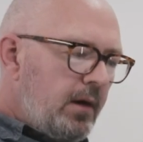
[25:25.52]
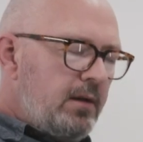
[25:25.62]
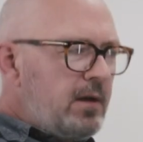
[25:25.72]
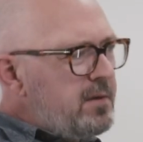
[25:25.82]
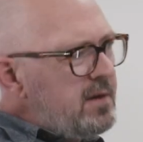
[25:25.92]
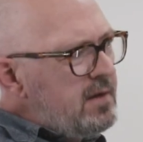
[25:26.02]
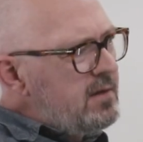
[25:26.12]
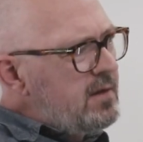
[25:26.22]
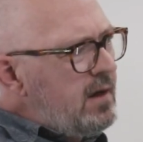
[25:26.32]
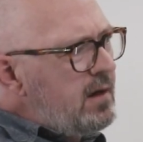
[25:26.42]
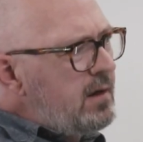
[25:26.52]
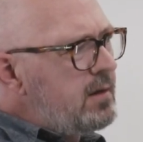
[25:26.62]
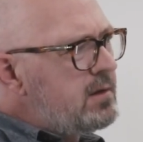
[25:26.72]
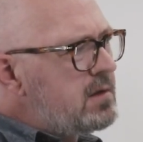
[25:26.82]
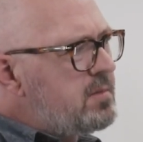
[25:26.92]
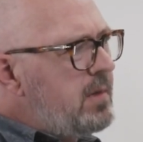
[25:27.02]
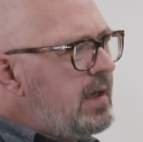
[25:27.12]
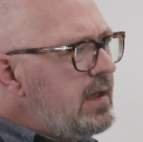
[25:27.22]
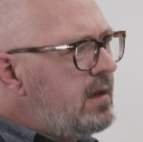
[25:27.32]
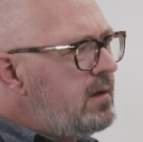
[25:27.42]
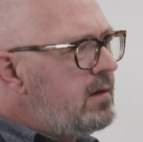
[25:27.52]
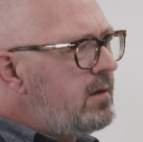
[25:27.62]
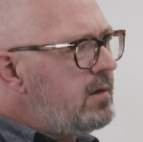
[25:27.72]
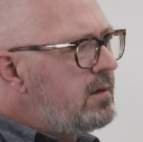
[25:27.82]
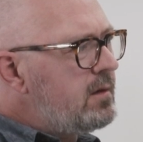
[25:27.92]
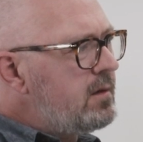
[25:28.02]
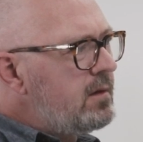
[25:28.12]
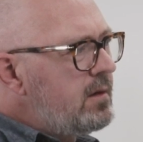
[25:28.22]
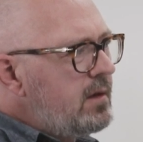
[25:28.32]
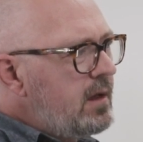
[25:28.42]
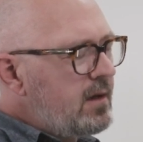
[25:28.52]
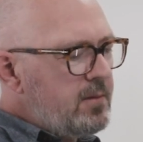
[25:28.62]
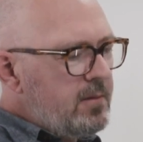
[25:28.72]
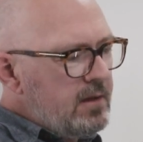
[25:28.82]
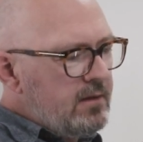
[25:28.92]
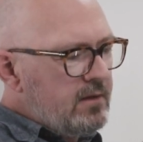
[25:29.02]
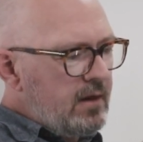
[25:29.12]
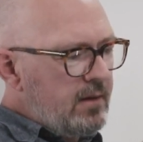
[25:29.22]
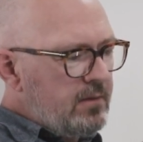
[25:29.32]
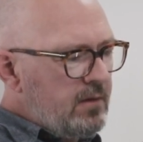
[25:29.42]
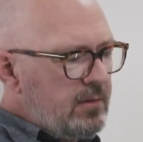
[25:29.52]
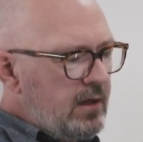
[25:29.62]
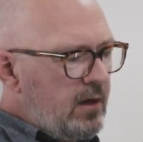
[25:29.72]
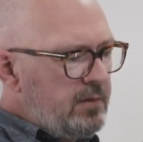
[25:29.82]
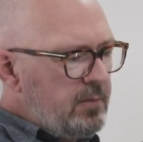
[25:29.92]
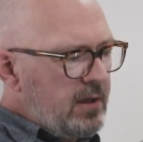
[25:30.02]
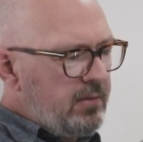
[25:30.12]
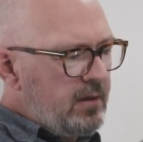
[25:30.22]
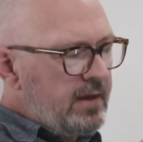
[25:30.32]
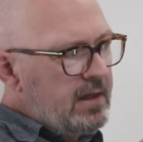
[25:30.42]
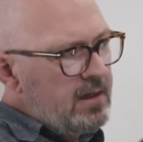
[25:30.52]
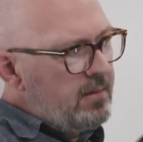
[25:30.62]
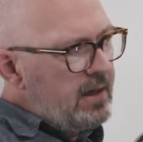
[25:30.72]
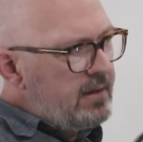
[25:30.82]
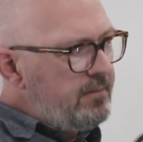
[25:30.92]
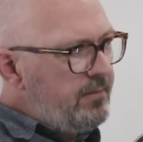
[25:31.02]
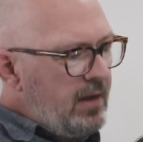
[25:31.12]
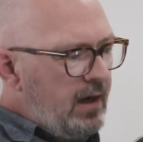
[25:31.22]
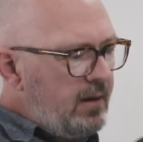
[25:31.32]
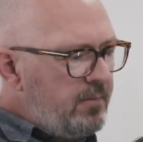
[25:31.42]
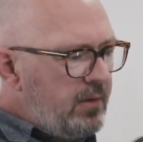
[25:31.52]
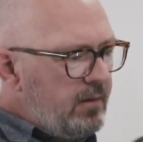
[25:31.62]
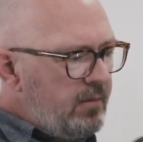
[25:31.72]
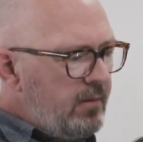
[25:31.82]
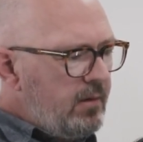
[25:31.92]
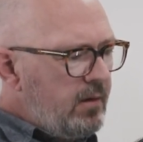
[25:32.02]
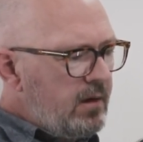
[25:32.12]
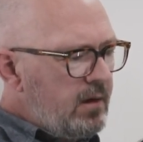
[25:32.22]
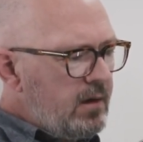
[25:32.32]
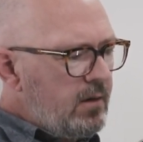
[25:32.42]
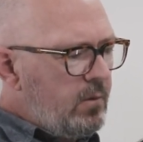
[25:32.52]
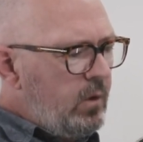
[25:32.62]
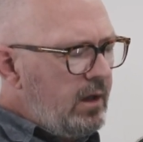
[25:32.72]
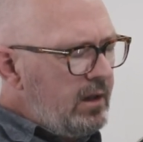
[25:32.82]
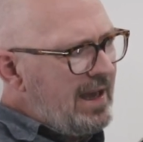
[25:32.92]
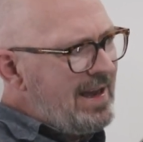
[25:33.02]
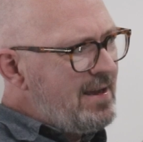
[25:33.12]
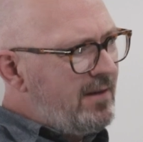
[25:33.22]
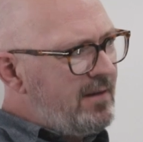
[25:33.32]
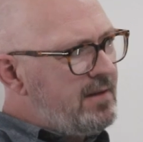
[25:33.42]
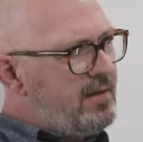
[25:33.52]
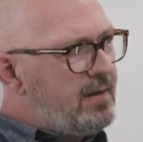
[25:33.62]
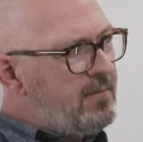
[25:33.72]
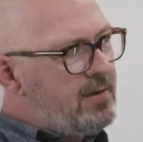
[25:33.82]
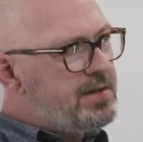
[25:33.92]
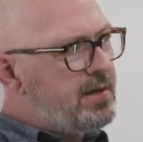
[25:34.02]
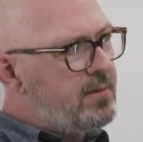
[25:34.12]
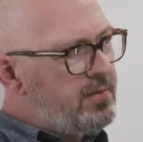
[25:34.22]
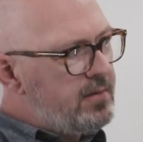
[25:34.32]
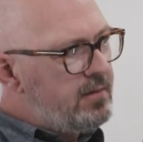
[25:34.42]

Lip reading: I don't know if this is just me or it's something that other people are thinking about. But will AI take my job?